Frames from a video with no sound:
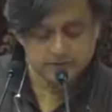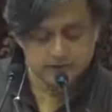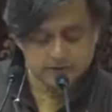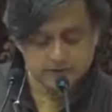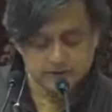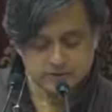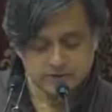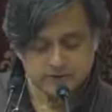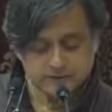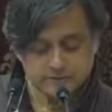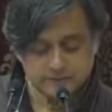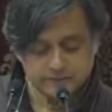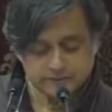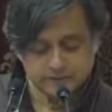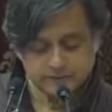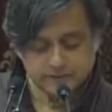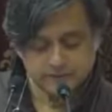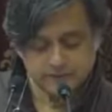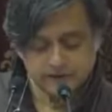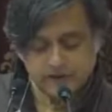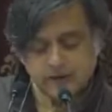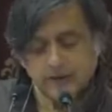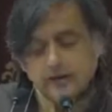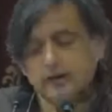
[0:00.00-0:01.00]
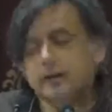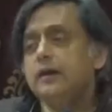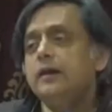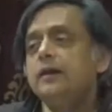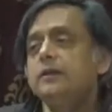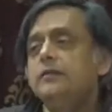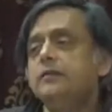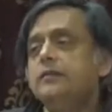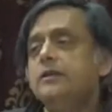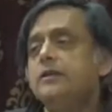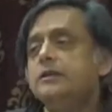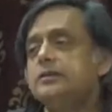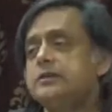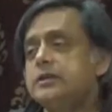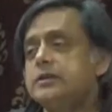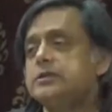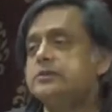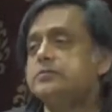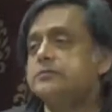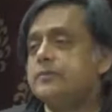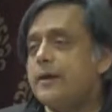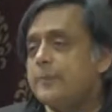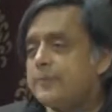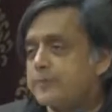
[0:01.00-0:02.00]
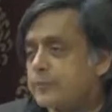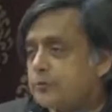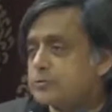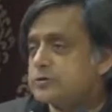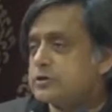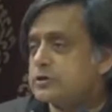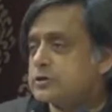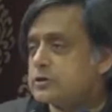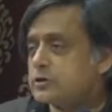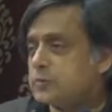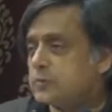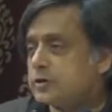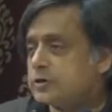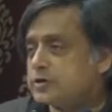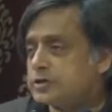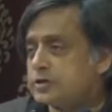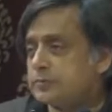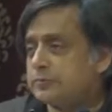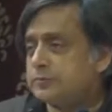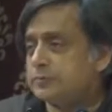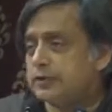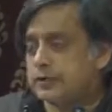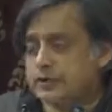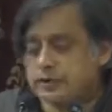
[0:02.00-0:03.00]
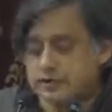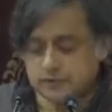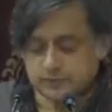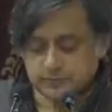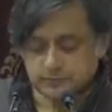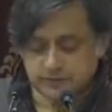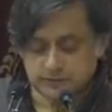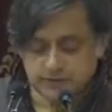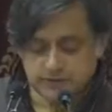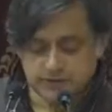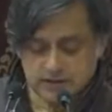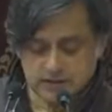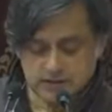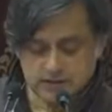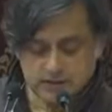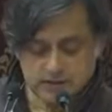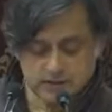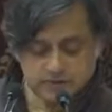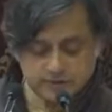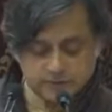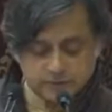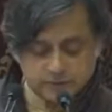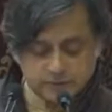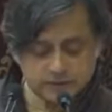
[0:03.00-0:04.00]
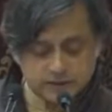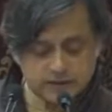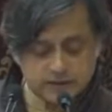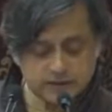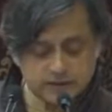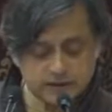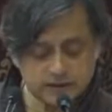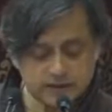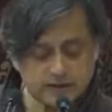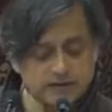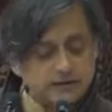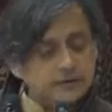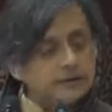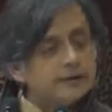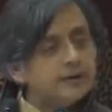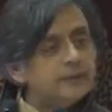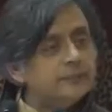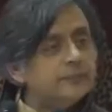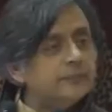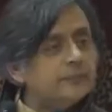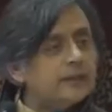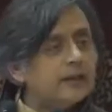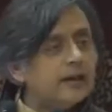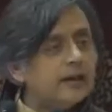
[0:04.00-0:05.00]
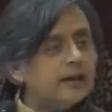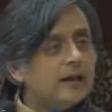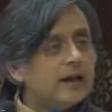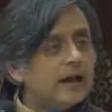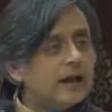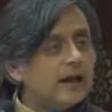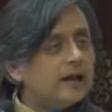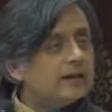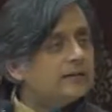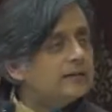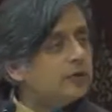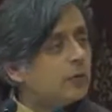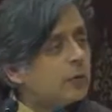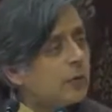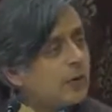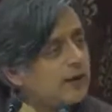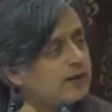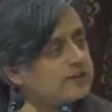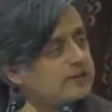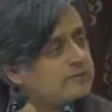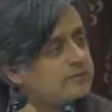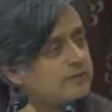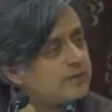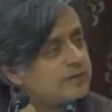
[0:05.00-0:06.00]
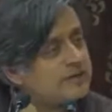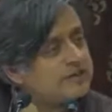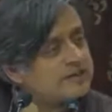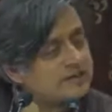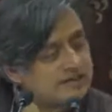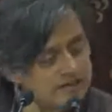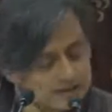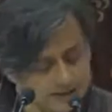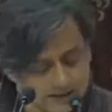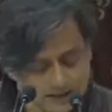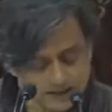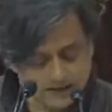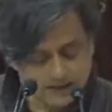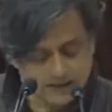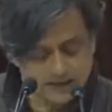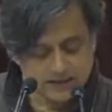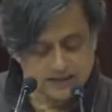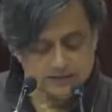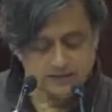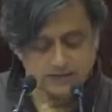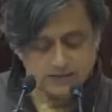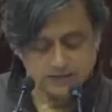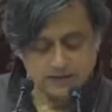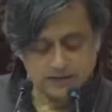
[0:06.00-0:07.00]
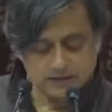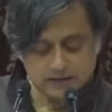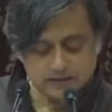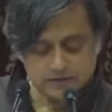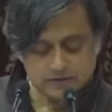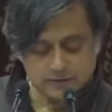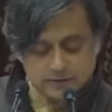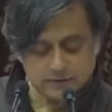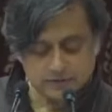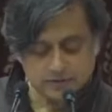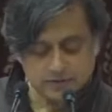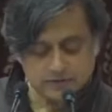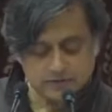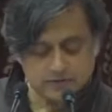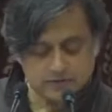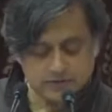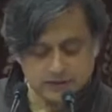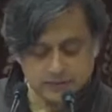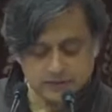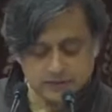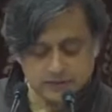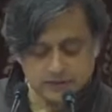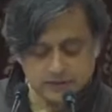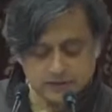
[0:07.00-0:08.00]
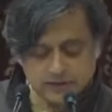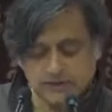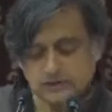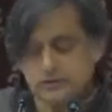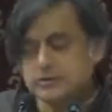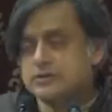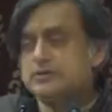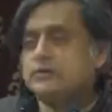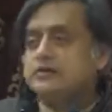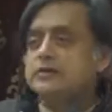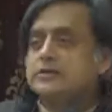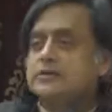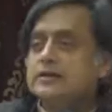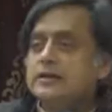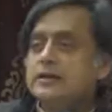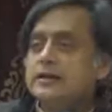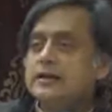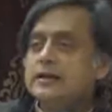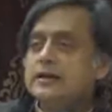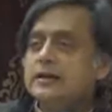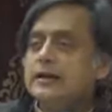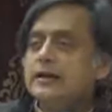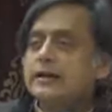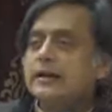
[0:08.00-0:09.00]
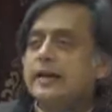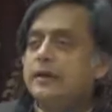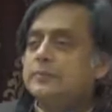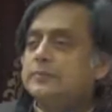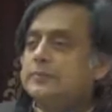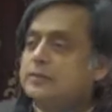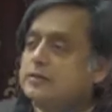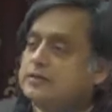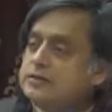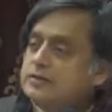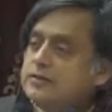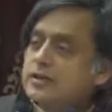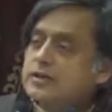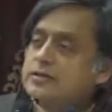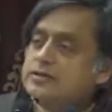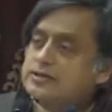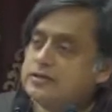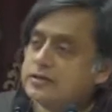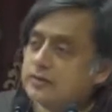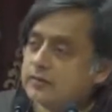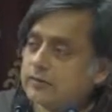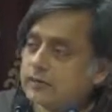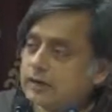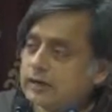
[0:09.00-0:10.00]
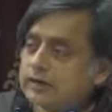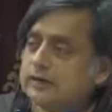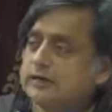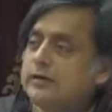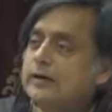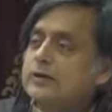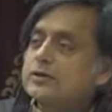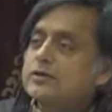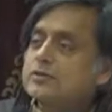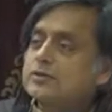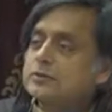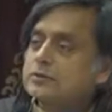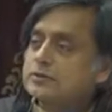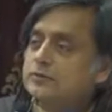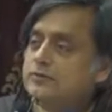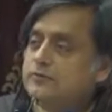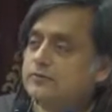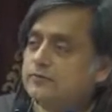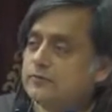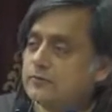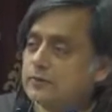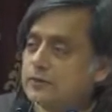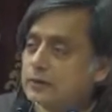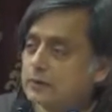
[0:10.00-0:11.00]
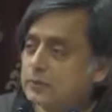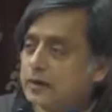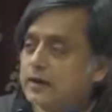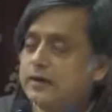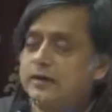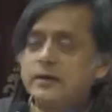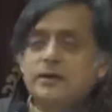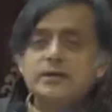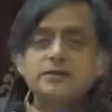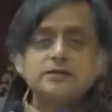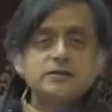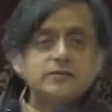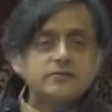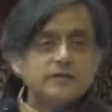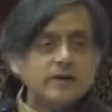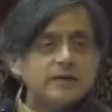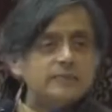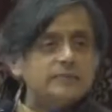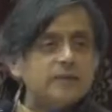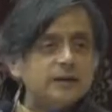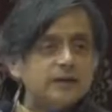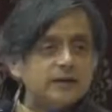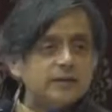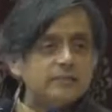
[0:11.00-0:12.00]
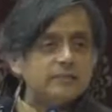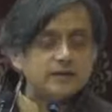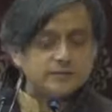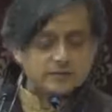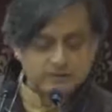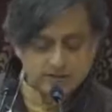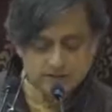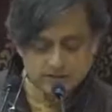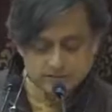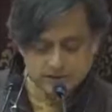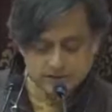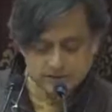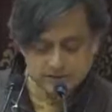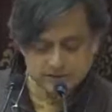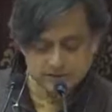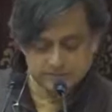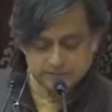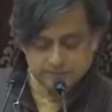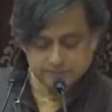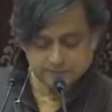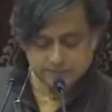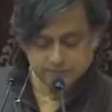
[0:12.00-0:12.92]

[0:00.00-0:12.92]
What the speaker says: action. The disrepute into which the political process has fallen in India and the widespread cynicism about the motives of our politicians can be traced directly to the workings of our parliamentary system.